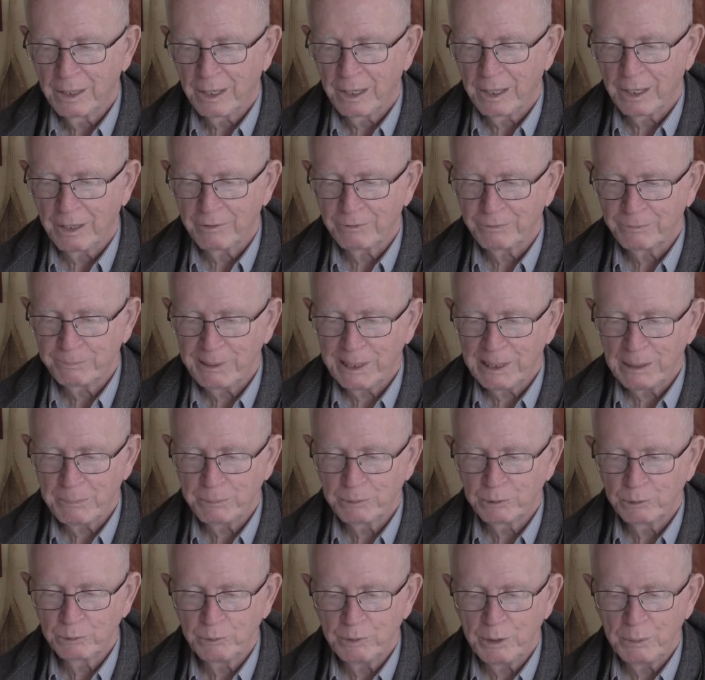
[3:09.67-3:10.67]
of
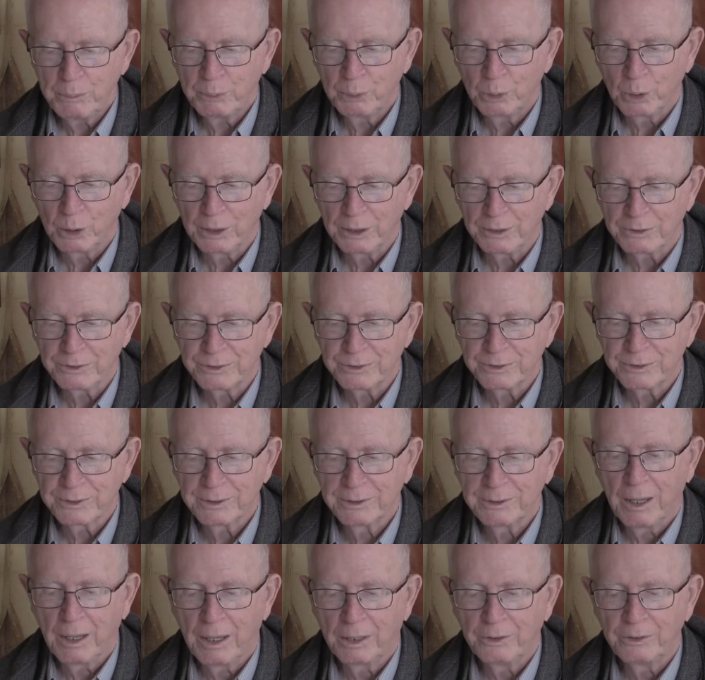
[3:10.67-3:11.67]
paper reports
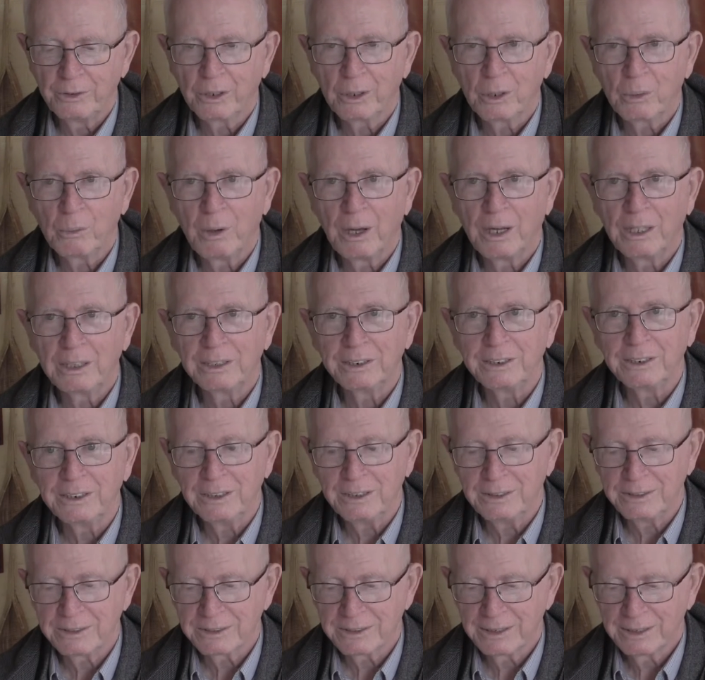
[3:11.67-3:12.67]
on the
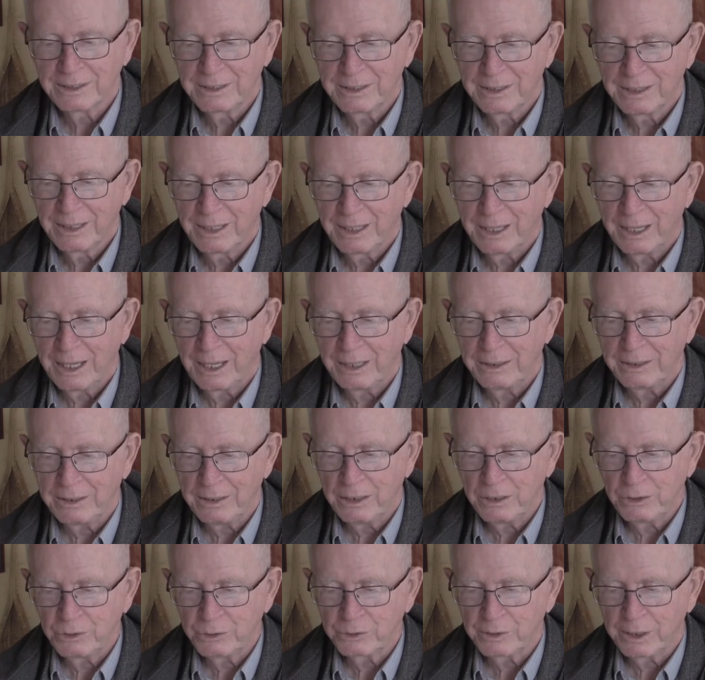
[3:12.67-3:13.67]
qualities and
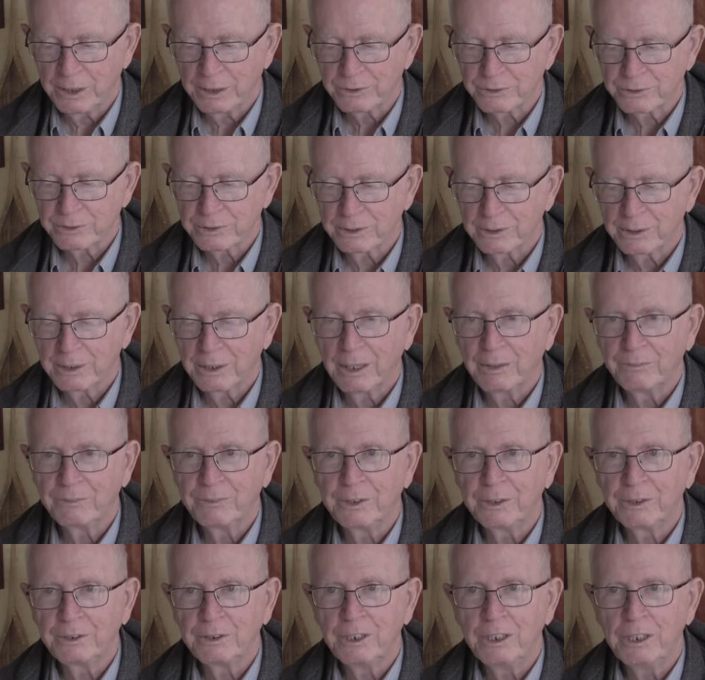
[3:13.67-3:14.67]
interest of
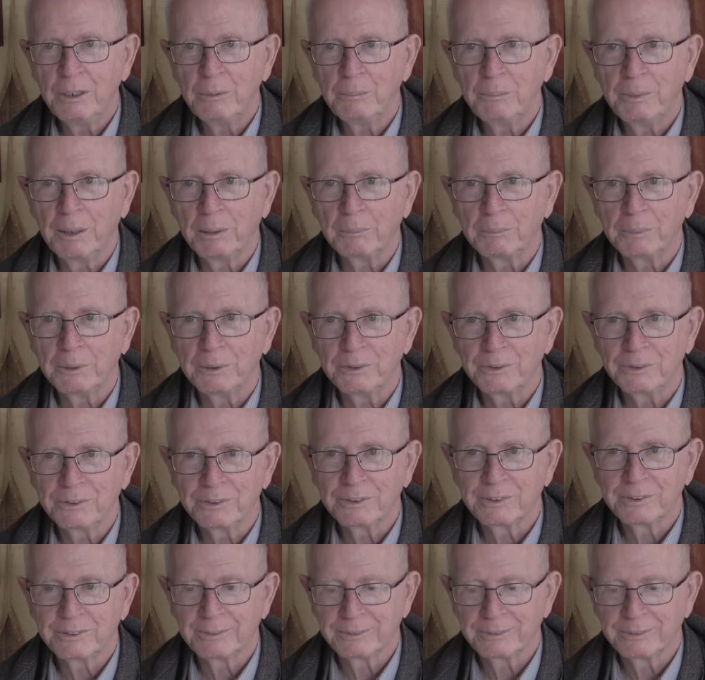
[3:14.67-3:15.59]
the team members.